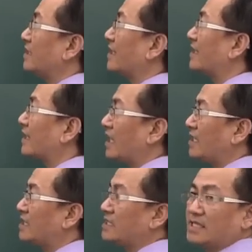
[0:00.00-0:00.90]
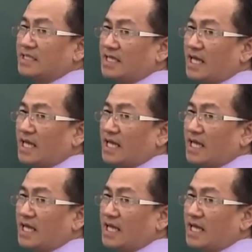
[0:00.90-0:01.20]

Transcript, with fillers: The gradient is